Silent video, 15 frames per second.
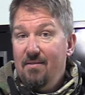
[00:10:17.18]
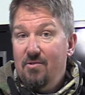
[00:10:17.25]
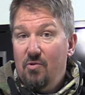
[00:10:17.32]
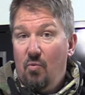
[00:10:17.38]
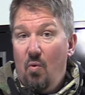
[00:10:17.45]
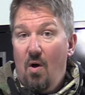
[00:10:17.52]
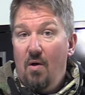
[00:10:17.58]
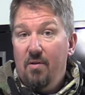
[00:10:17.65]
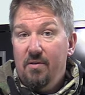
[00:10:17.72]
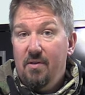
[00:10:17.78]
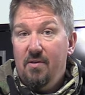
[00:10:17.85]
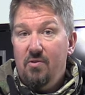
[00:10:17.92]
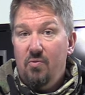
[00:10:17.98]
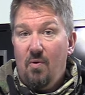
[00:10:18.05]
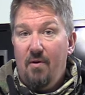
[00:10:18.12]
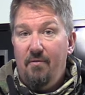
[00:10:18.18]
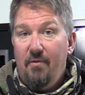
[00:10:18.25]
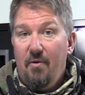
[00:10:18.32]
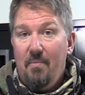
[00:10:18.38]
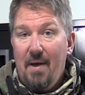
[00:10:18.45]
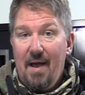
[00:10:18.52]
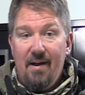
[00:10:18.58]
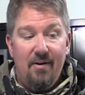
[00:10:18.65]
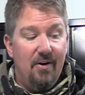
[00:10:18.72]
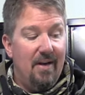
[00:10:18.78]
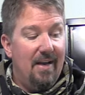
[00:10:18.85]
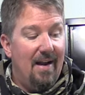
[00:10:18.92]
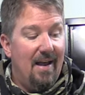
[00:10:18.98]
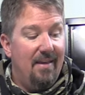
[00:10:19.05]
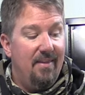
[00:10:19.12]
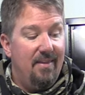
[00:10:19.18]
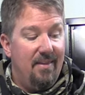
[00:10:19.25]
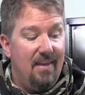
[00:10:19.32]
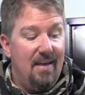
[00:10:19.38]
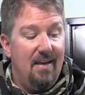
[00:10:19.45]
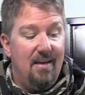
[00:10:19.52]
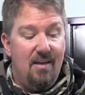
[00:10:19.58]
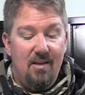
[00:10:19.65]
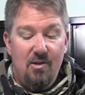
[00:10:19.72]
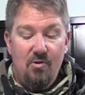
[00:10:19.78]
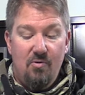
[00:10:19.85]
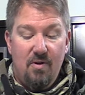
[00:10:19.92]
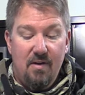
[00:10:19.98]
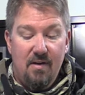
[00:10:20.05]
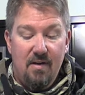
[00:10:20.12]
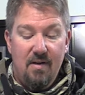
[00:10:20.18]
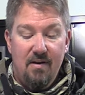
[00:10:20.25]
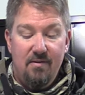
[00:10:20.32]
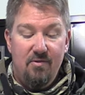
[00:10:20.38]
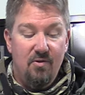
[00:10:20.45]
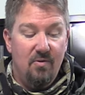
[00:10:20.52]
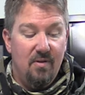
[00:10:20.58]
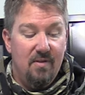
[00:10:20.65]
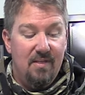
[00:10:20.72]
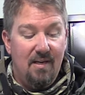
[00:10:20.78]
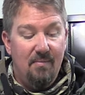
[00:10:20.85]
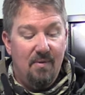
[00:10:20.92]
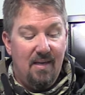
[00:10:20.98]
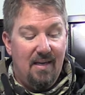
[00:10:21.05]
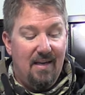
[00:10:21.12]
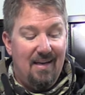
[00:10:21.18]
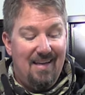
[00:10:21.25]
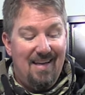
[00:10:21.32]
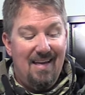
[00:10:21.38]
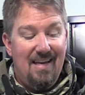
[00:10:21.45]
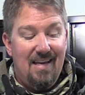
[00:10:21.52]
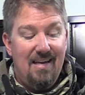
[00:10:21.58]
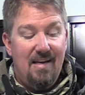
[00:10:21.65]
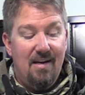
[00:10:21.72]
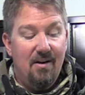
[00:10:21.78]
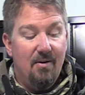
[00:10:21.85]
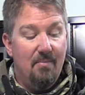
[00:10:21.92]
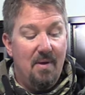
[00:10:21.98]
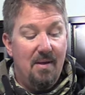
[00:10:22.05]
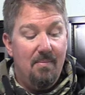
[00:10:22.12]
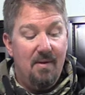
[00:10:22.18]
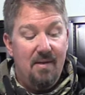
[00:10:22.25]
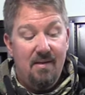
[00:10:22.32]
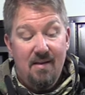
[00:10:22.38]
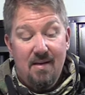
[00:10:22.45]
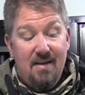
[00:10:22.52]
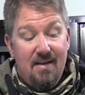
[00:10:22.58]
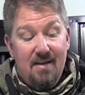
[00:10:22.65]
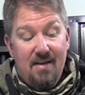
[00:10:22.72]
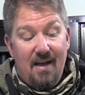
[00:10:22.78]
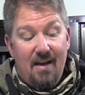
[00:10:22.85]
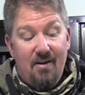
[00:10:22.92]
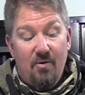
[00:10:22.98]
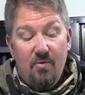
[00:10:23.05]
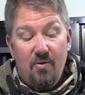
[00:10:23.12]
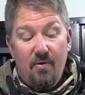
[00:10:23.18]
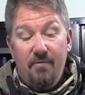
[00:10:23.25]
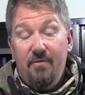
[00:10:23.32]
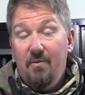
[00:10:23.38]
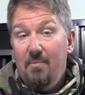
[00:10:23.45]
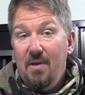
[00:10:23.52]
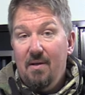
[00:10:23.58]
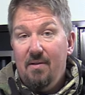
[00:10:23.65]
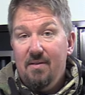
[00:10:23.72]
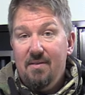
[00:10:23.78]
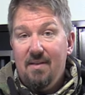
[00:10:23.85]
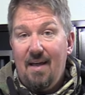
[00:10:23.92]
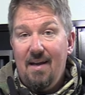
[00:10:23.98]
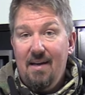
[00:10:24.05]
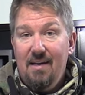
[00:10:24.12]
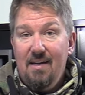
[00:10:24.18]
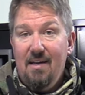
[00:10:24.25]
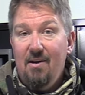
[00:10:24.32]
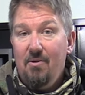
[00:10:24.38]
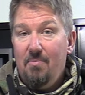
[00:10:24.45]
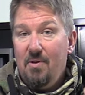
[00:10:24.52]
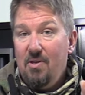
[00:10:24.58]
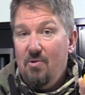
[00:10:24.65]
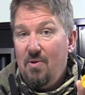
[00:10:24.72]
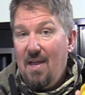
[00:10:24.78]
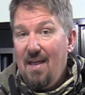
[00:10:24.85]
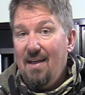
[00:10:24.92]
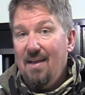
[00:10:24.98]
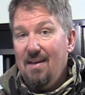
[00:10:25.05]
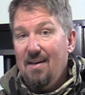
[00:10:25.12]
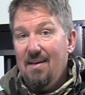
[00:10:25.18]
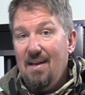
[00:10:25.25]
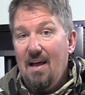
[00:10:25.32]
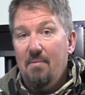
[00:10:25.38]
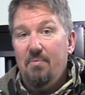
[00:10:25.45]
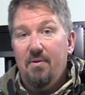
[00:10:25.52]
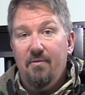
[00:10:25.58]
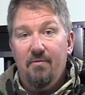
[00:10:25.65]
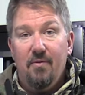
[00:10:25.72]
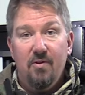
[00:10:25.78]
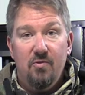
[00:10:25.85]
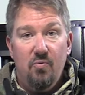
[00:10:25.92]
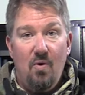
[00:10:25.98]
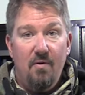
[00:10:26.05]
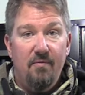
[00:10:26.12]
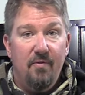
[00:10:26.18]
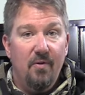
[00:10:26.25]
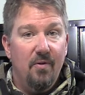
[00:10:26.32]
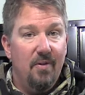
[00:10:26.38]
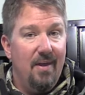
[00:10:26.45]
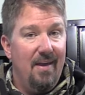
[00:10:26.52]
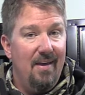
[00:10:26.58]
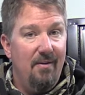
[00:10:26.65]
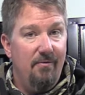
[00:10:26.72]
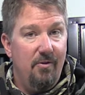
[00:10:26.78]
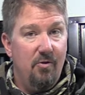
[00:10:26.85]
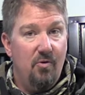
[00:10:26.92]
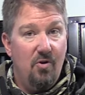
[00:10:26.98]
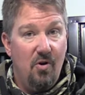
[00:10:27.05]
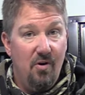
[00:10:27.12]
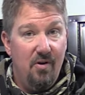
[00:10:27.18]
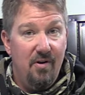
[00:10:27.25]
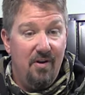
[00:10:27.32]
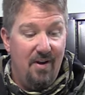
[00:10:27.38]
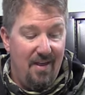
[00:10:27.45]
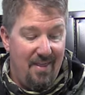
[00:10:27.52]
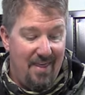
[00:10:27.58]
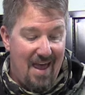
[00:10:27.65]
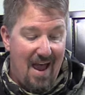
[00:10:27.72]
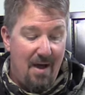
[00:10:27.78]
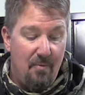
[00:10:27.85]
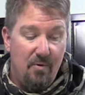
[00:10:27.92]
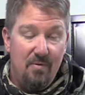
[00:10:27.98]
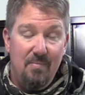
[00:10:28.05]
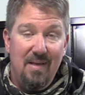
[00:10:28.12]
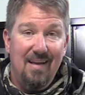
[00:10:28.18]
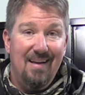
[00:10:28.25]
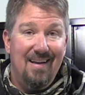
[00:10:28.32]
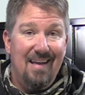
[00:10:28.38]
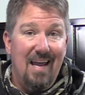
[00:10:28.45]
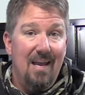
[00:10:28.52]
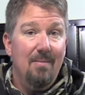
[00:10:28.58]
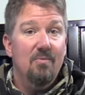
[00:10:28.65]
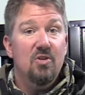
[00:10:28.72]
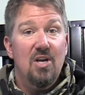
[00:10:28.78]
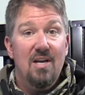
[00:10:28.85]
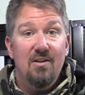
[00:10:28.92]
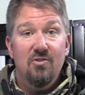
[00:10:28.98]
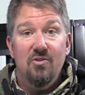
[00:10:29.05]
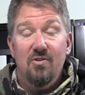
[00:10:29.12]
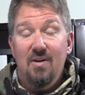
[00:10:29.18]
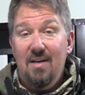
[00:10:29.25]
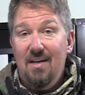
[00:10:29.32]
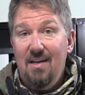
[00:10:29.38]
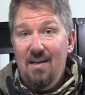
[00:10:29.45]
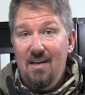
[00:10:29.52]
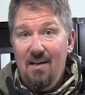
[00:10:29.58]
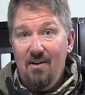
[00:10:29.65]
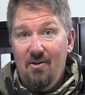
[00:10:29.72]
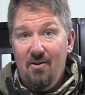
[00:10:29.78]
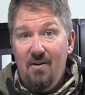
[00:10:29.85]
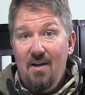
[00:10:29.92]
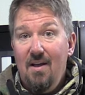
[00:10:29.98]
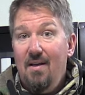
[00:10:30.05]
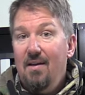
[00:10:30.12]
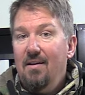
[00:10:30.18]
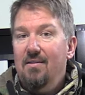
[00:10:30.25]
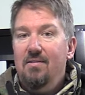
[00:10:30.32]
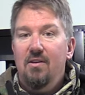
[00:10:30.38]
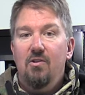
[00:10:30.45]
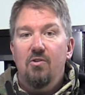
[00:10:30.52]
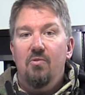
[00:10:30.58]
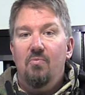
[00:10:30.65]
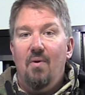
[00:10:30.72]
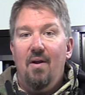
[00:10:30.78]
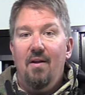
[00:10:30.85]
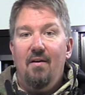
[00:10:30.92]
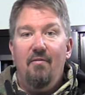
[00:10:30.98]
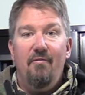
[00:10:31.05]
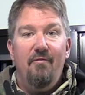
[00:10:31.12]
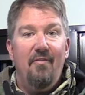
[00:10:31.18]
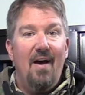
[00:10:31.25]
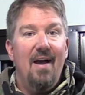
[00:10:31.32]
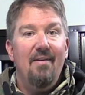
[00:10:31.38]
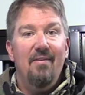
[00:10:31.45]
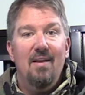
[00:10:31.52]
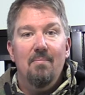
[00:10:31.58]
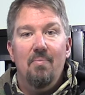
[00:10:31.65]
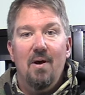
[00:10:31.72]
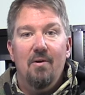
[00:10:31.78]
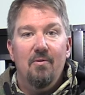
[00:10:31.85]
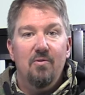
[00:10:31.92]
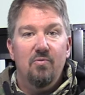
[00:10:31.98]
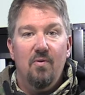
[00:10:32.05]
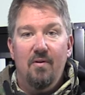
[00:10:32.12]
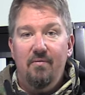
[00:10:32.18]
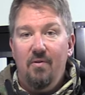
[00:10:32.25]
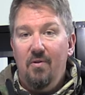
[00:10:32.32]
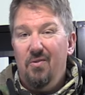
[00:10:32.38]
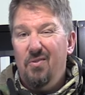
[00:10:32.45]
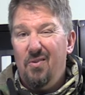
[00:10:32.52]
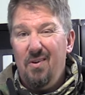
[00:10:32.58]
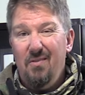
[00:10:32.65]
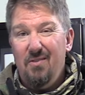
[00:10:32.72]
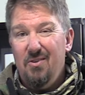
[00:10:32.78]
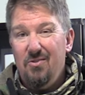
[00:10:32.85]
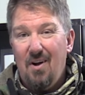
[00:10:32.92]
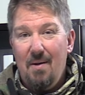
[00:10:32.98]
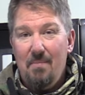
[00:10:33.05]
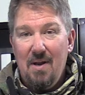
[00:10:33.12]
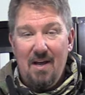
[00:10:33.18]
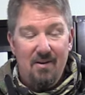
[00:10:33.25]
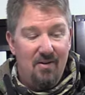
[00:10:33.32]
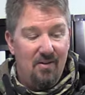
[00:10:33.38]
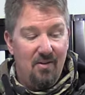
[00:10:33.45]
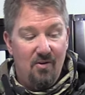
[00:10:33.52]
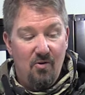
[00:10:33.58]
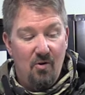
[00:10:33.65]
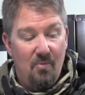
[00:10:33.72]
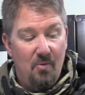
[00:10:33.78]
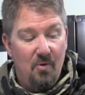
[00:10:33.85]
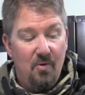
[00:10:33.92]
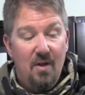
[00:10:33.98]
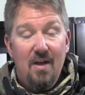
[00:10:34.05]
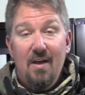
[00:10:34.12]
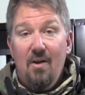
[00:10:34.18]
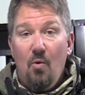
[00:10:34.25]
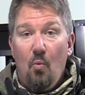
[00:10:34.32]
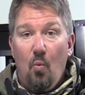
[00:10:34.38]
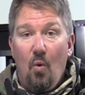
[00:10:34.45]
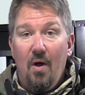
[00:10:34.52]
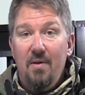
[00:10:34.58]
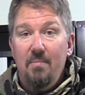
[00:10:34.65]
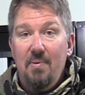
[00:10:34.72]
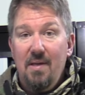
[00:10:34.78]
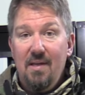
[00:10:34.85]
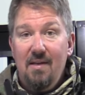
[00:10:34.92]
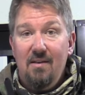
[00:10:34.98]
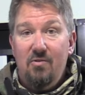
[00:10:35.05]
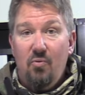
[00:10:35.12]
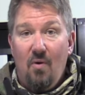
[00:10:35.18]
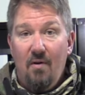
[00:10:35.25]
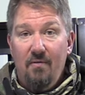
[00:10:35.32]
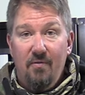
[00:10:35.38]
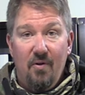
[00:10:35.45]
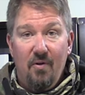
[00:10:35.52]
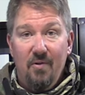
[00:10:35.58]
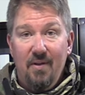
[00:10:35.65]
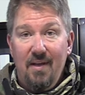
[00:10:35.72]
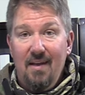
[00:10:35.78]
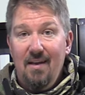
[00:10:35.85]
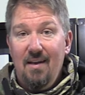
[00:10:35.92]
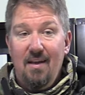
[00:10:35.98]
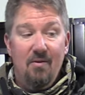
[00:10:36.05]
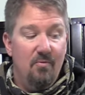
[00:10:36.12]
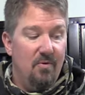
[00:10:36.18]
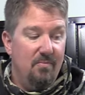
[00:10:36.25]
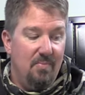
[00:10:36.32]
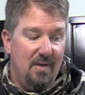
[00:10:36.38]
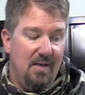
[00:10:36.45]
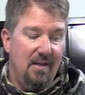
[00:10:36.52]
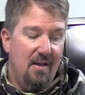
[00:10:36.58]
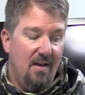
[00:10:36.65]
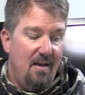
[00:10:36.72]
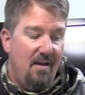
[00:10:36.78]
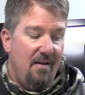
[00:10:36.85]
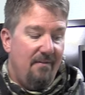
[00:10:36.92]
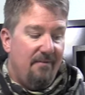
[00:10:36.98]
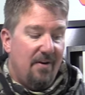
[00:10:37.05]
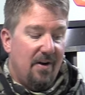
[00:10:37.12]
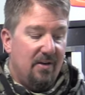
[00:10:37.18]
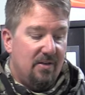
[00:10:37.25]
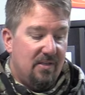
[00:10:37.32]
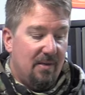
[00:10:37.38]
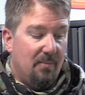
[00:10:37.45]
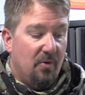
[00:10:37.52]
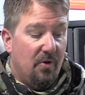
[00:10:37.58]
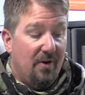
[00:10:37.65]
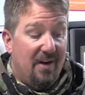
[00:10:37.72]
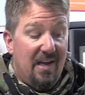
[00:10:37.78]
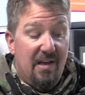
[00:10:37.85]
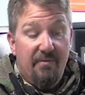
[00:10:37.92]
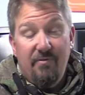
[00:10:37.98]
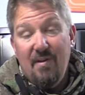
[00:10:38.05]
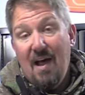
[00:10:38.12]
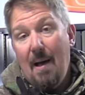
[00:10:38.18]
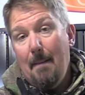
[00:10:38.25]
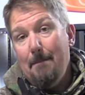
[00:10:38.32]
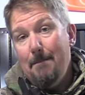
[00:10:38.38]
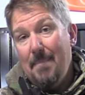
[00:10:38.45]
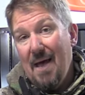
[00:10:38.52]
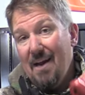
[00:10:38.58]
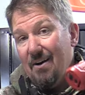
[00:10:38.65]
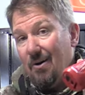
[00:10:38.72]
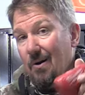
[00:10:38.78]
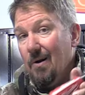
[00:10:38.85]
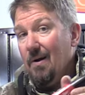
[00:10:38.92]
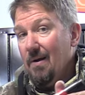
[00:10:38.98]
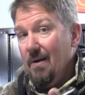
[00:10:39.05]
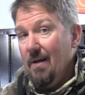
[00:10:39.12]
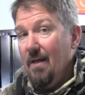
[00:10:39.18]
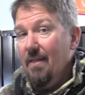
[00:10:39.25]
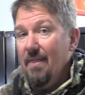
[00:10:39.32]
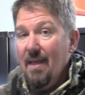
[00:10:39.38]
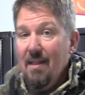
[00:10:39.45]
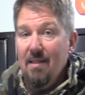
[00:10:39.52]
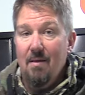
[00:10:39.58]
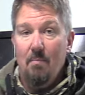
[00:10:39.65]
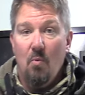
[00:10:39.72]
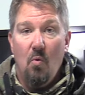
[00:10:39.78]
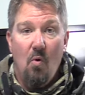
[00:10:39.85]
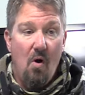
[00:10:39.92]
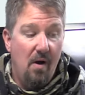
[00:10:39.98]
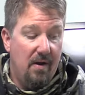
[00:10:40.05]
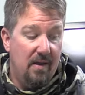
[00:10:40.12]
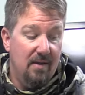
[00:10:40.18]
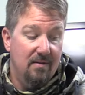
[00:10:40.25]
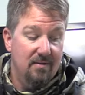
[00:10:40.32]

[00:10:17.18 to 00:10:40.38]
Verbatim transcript: DeWalt twelve volt battery, and I think you can do the same thing and get in here. Maybe, I don't know if you'll be able to slide it in here, but you can get an adapter for a twelve volt. If you could, that would be a game changer in here, because then you could run a five amp hour twelve volt or even drop down to the normal one P twelve volt, and it would be very similar, if not better, than the Milwaukee.